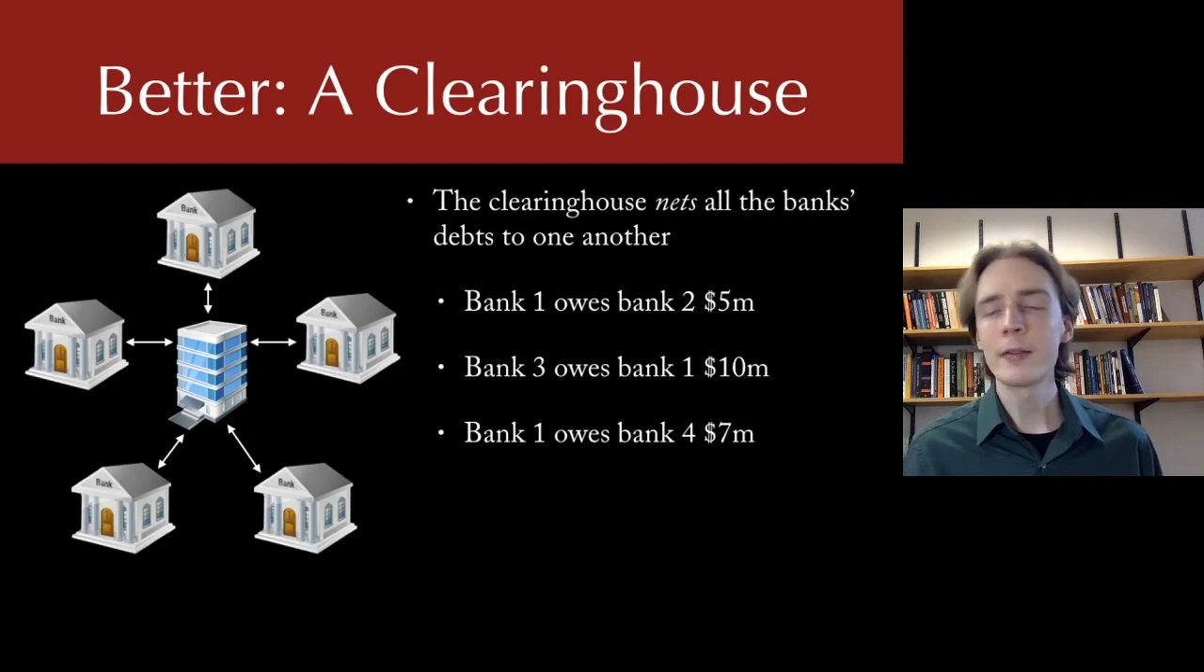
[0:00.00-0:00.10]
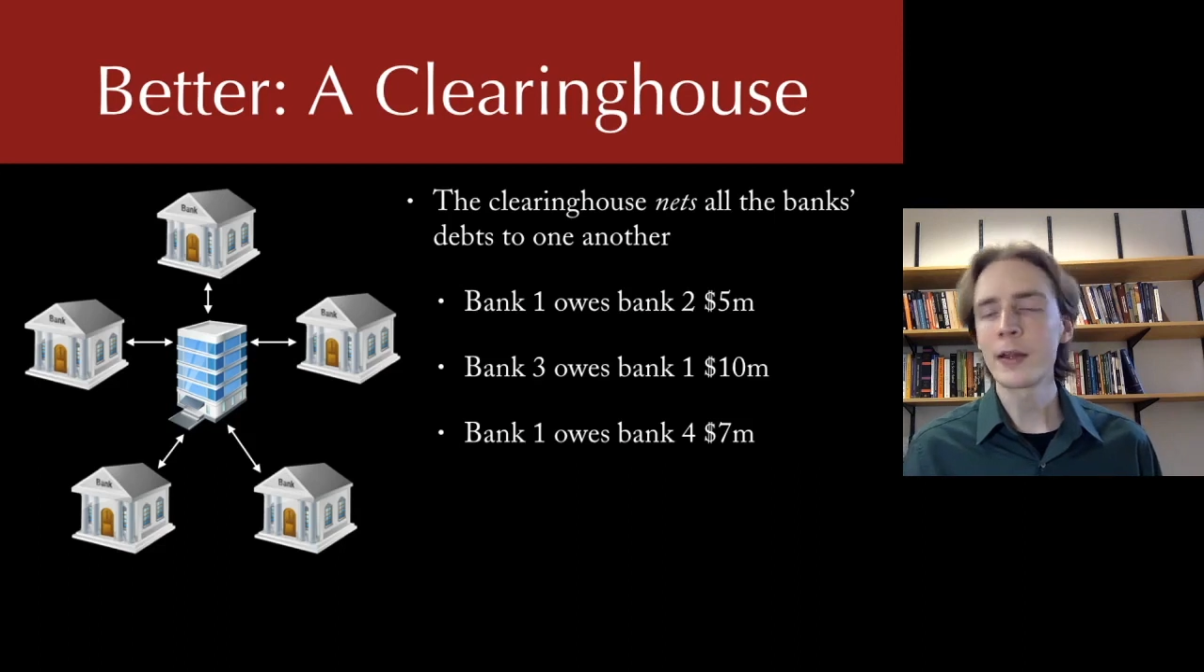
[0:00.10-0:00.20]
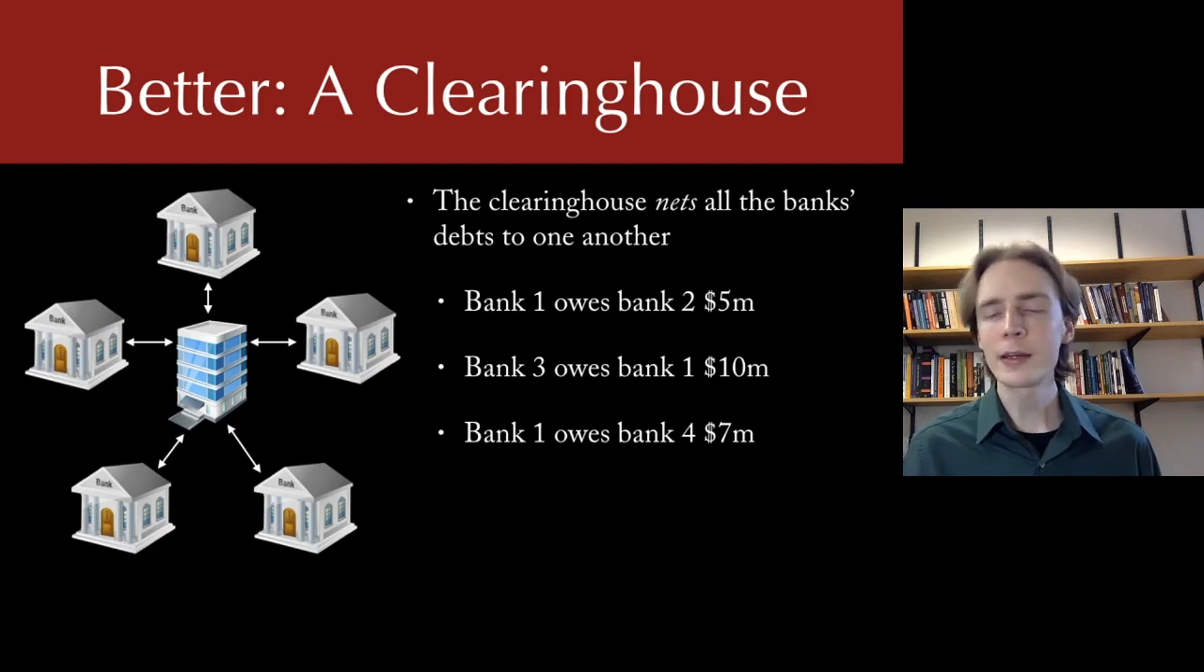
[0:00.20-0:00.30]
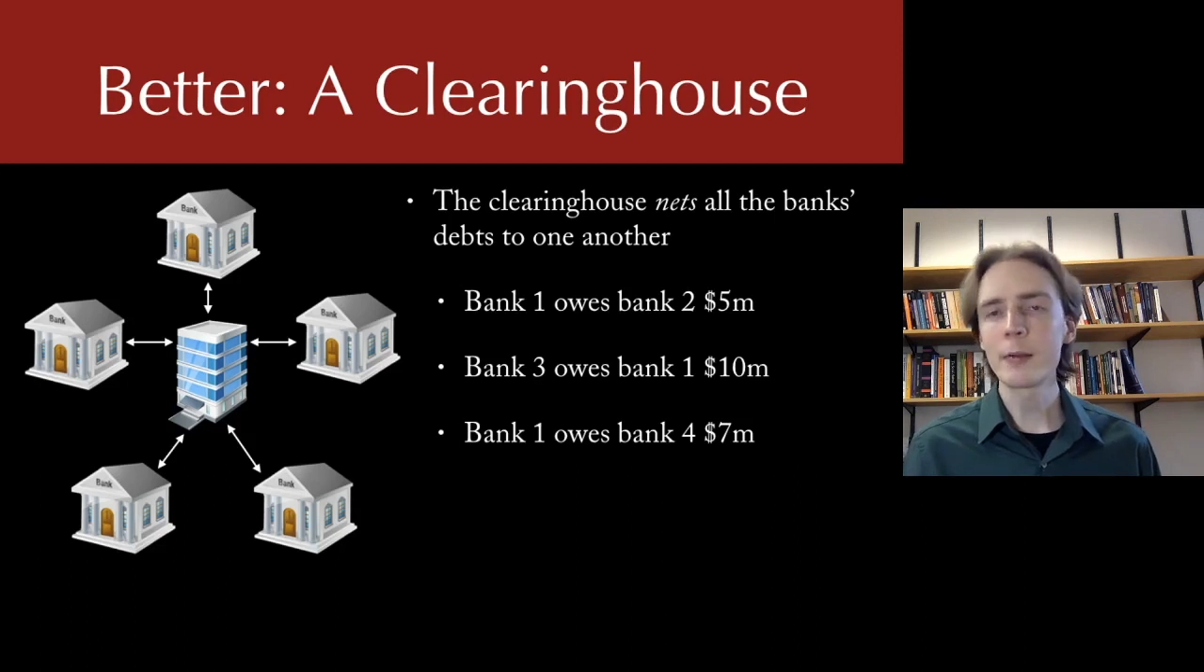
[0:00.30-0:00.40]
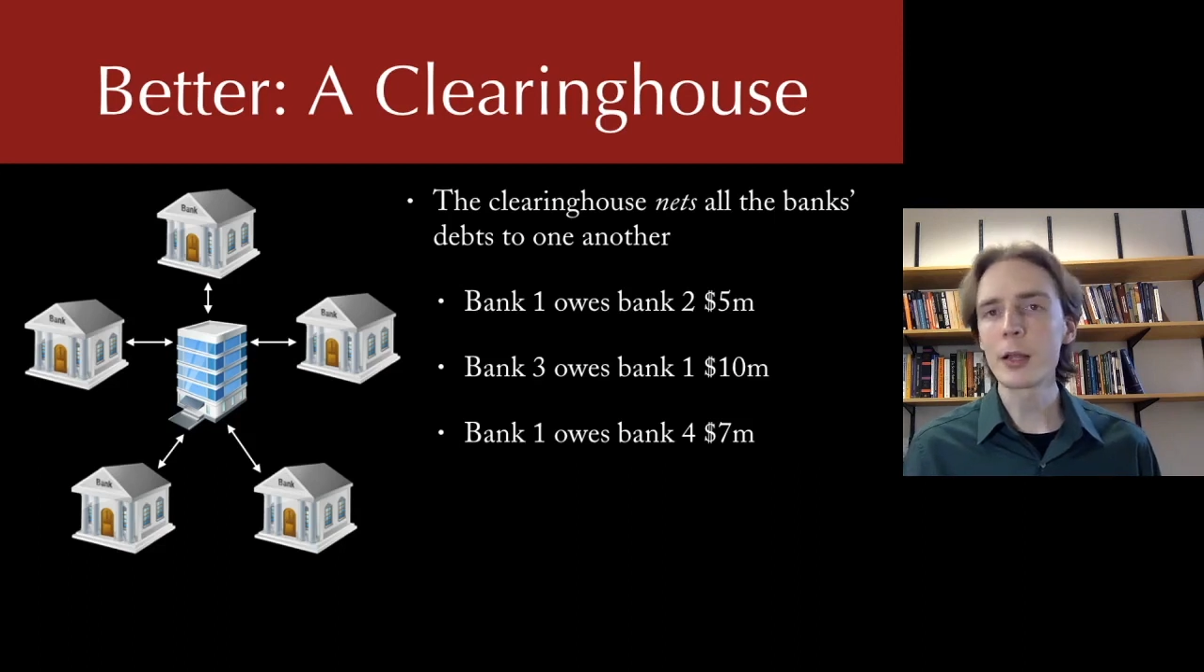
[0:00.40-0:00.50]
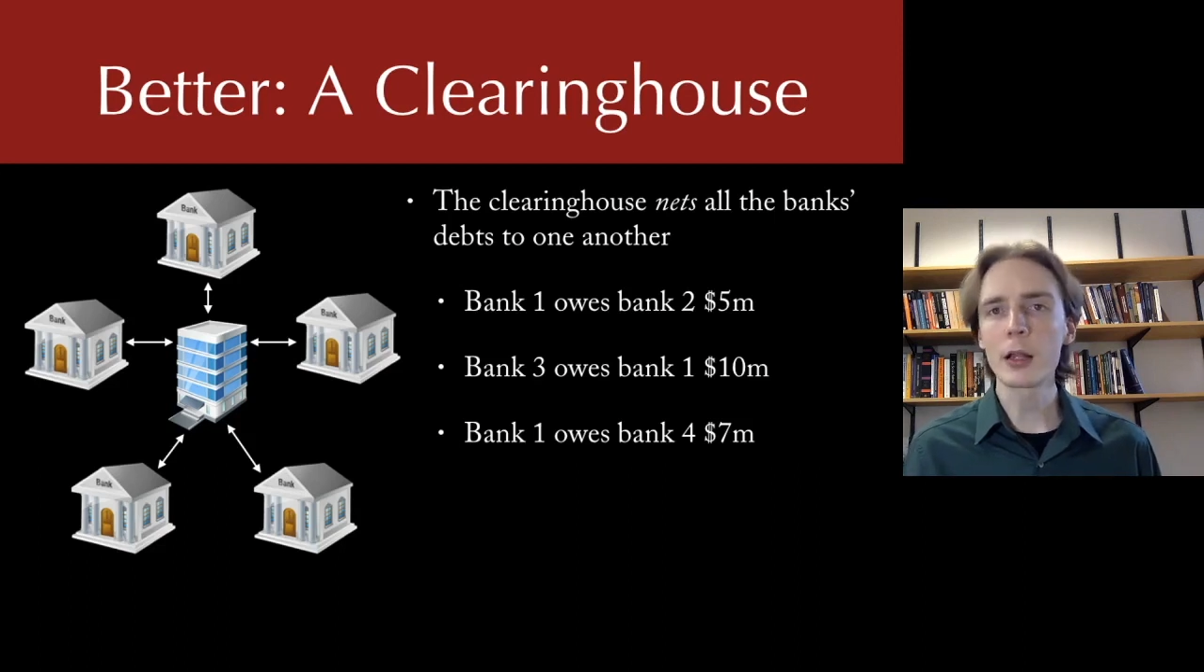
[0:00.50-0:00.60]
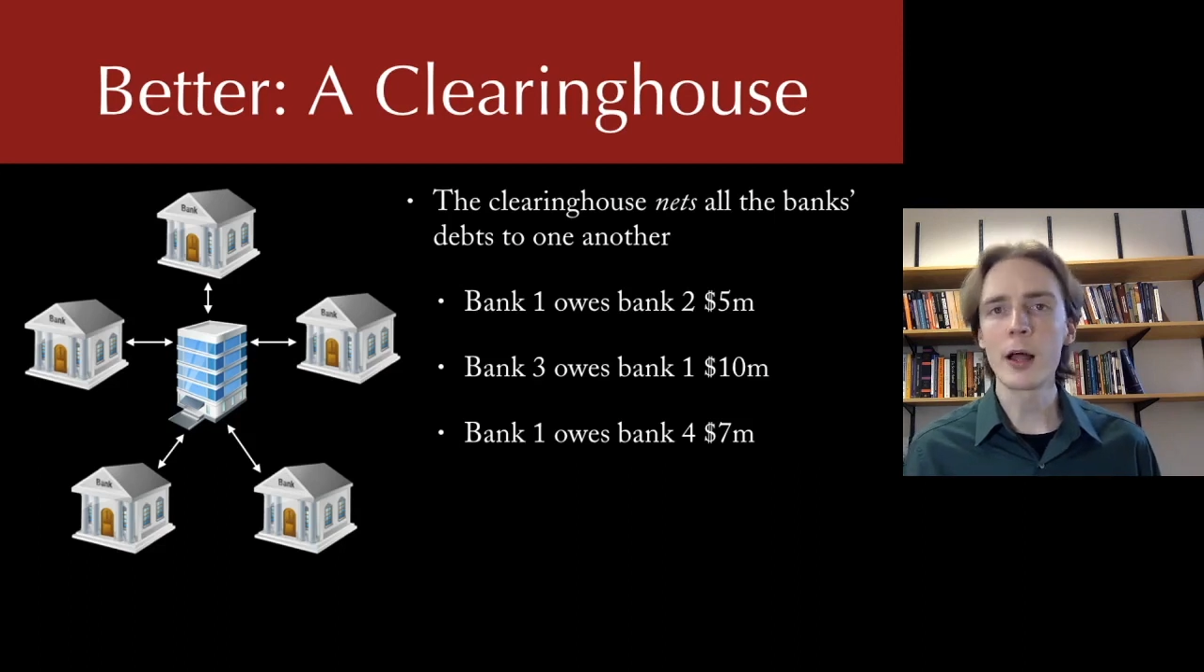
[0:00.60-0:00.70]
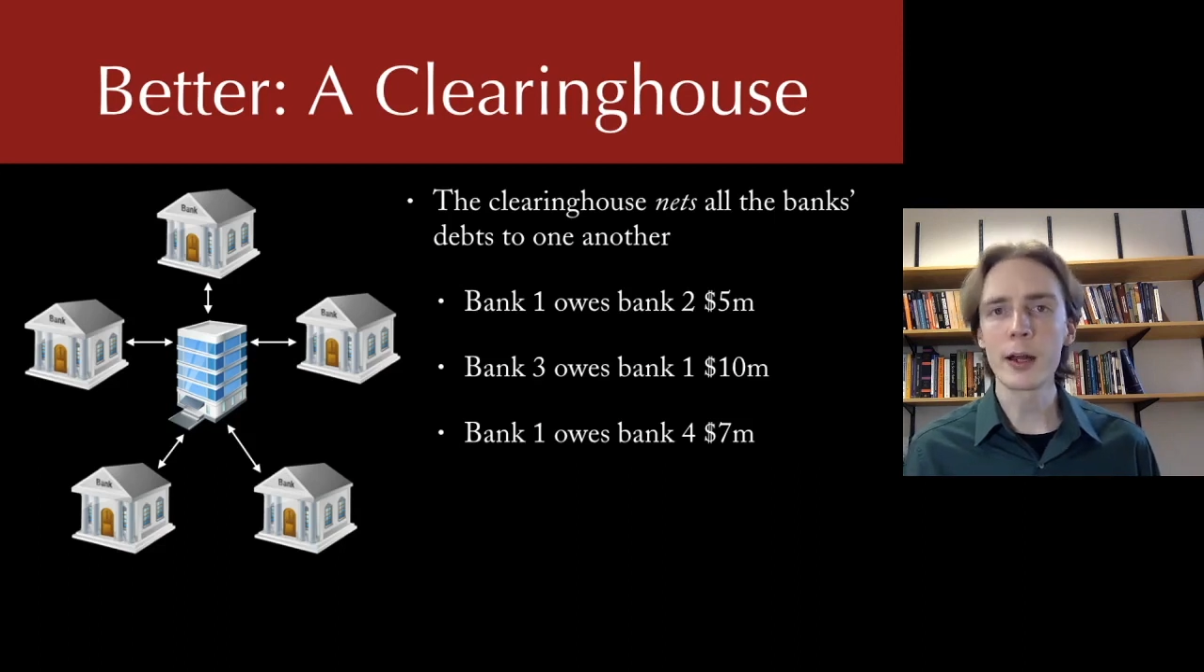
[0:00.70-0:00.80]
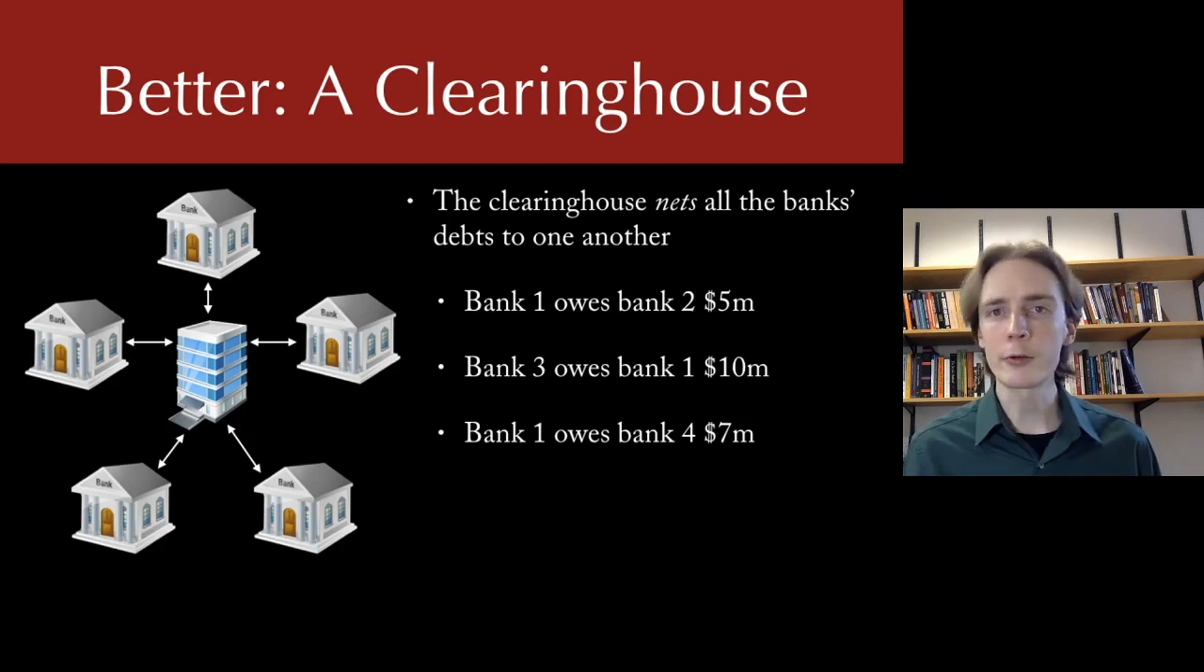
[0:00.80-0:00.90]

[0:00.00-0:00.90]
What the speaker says: that's going to be a lot of